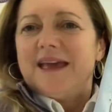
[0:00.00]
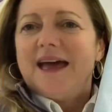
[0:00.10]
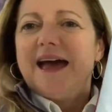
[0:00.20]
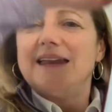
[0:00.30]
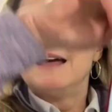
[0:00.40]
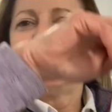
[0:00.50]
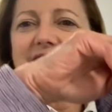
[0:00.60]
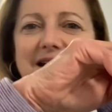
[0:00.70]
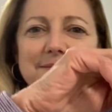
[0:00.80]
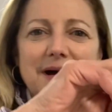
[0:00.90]
And I
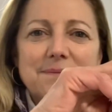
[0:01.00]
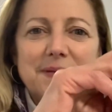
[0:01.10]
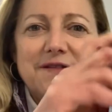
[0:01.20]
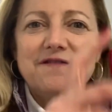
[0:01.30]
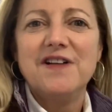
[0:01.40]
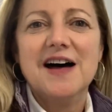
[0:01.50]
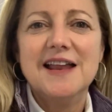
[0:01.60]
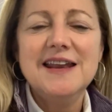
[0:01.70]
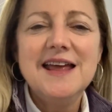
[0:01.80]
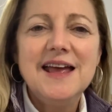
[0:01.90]
thought it might be
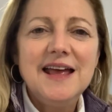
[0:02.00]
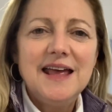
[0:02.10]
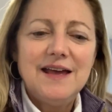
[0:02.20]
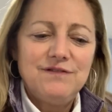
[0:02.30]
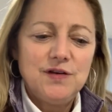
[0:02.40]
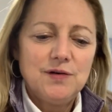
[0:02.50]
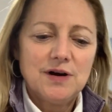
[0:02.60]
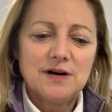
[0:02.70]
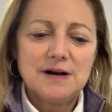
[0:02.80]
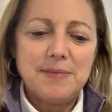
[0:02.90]
fun if you
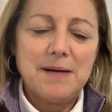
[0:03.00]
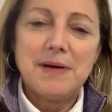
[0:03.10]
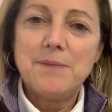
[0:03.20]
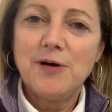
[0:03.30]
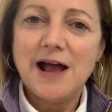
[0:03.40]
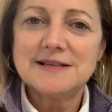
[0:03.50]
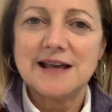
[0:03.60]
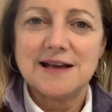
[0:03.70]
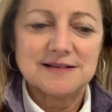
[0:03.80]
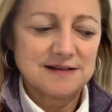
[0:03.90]
heard about my
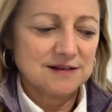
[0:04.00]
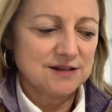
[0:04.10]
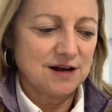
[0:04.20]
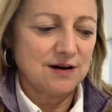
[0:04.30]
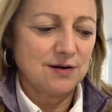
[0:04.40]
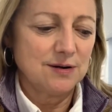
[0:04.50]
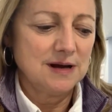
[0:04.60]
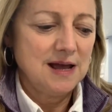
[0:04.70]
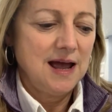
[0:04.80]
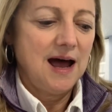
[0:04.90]
process. So
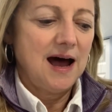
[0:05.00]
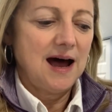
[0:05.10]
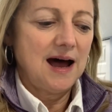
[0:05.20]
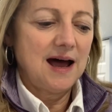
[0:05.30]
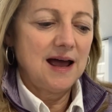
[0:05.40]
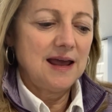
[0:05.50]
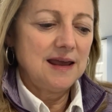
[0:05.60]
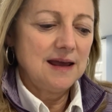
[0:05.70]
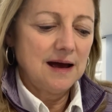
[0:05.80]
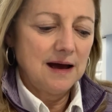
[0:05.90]
I